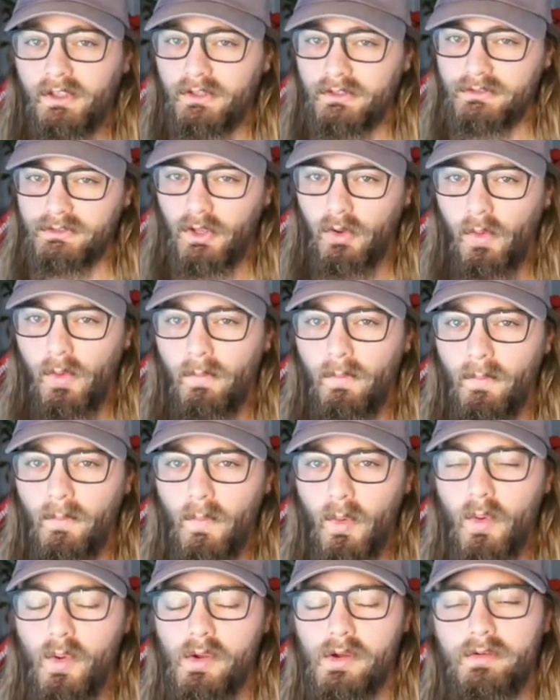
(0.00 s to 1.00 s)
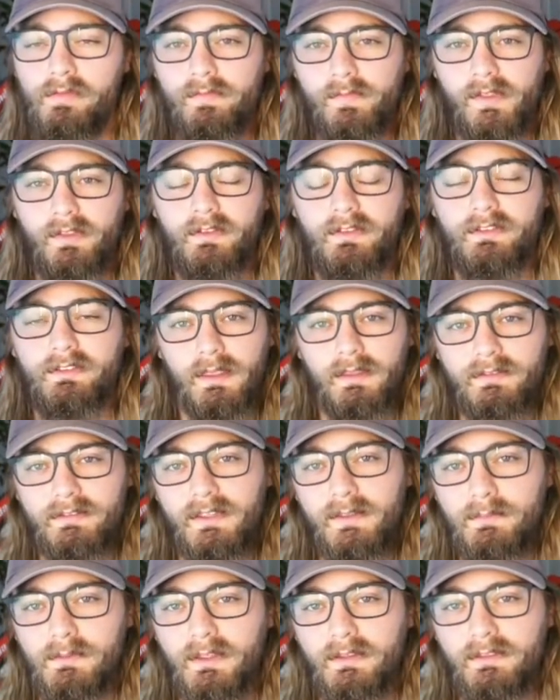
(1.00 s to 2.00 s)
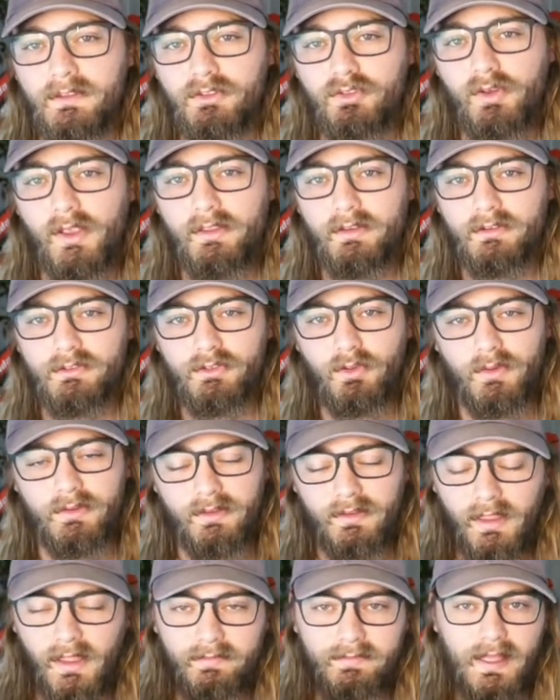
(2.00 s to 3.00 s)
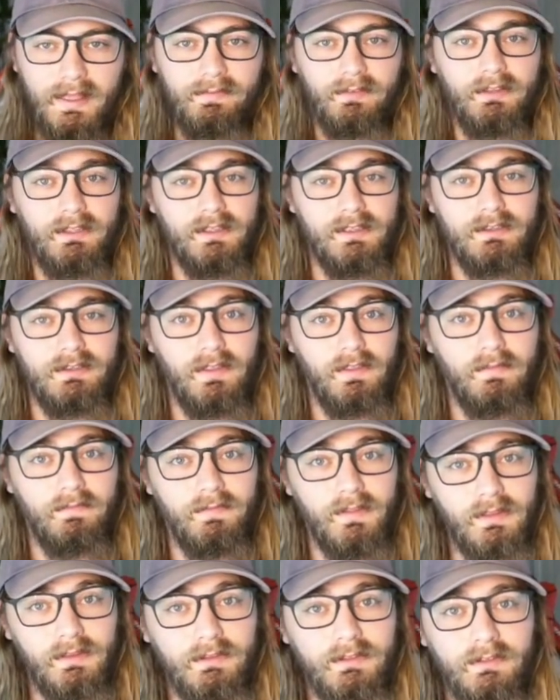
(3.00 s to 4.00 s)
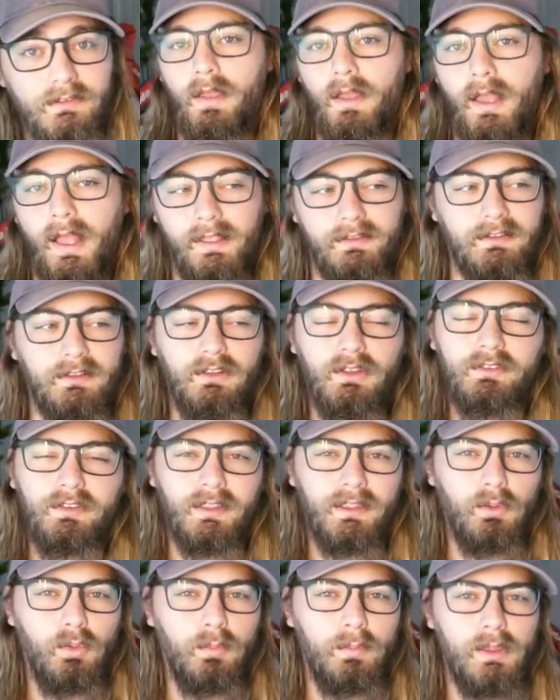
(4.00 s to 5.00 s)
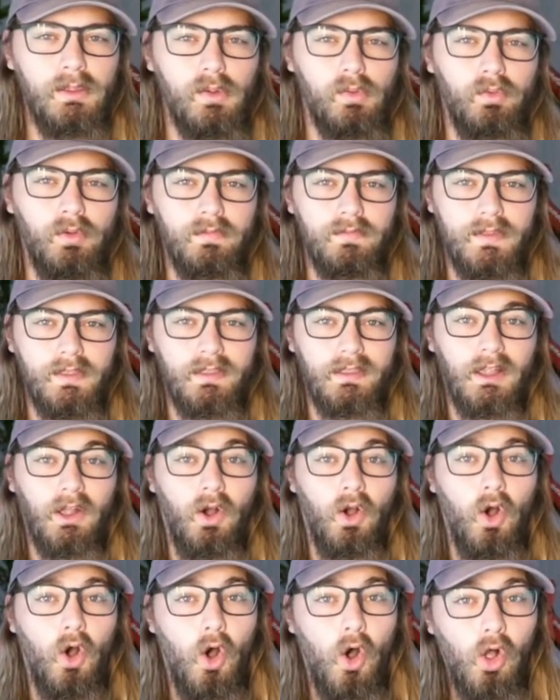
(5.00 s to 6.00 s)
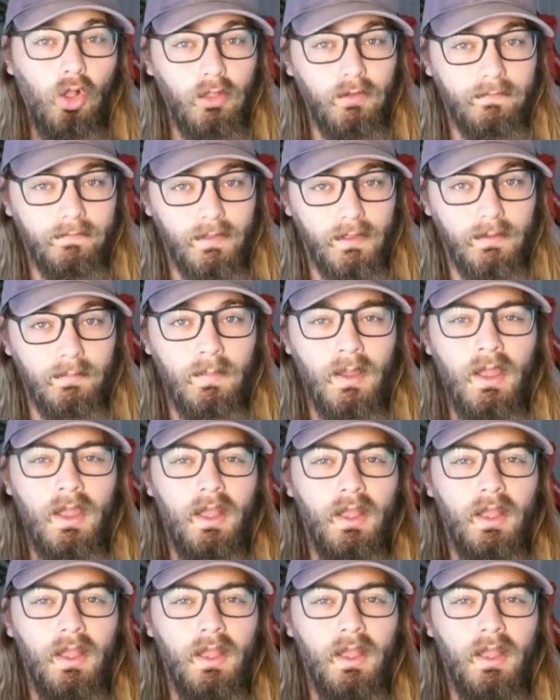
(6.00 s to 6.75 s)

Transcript: So more villains. It seems like this trailer is going to dive heavily into the villains, as it looks like it will be revealing all of them.